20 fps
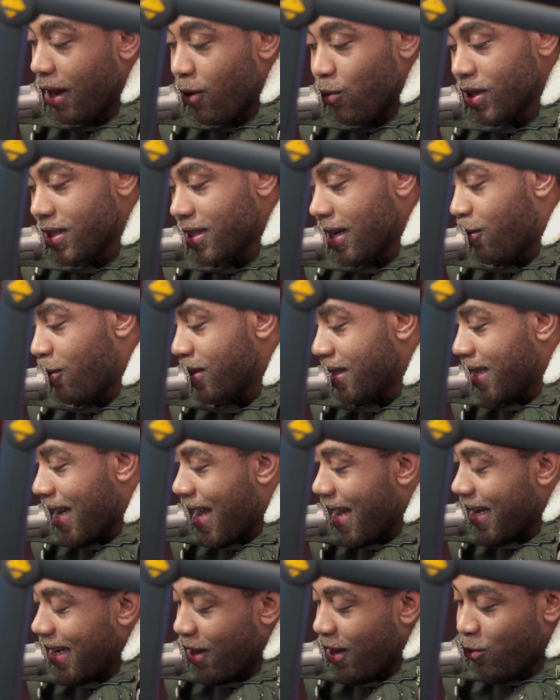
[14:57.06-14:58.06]
They wish I was
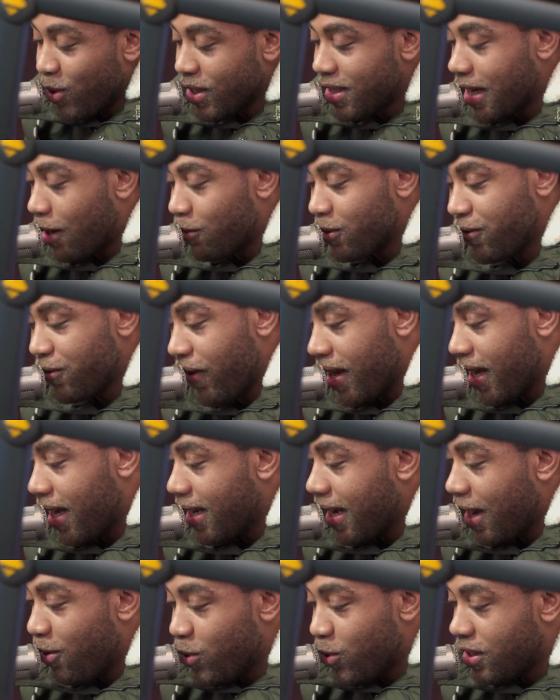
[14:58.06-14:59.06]
lying, they wish I was
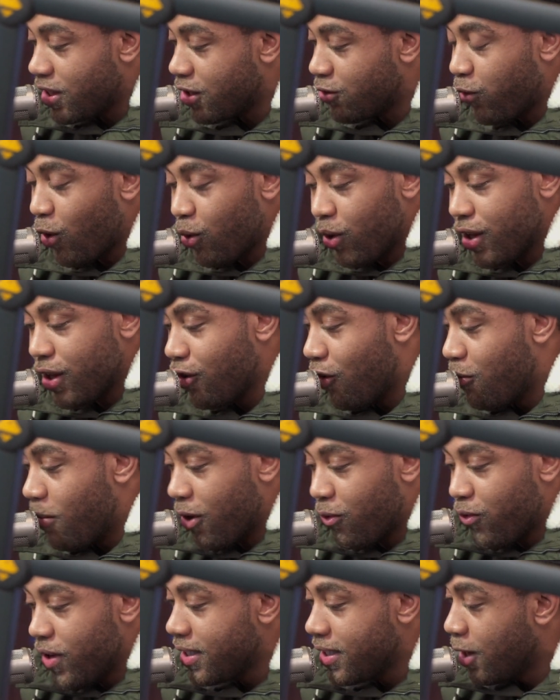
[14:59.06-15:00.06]
faking. They wish this rollie on
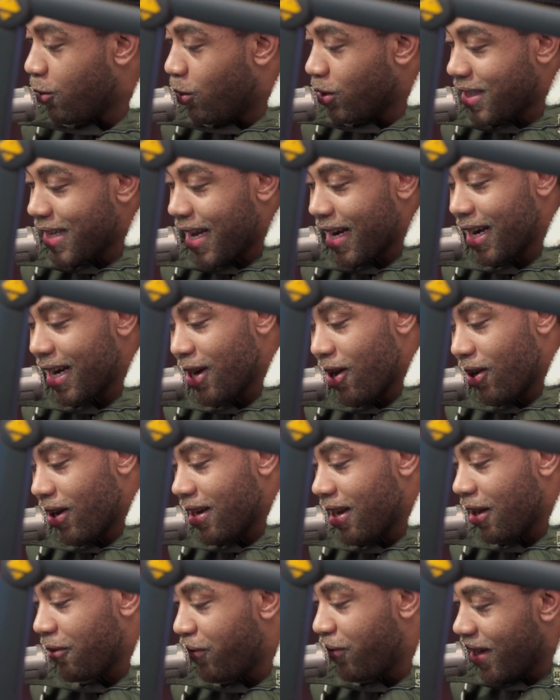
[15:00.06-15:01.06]
my wrist was shining all
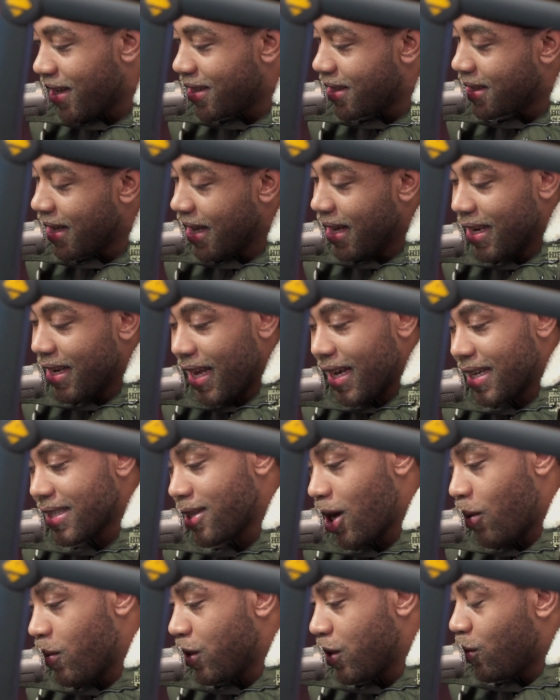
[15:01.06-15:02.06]
in their faces.
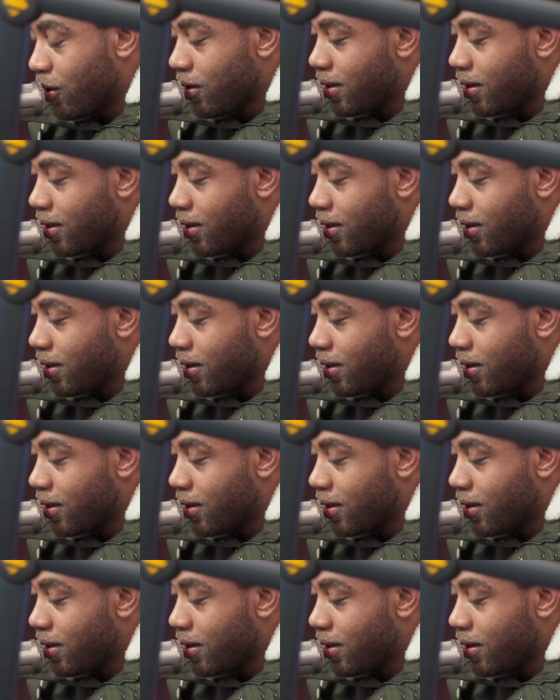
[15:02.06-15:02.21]
Niggas always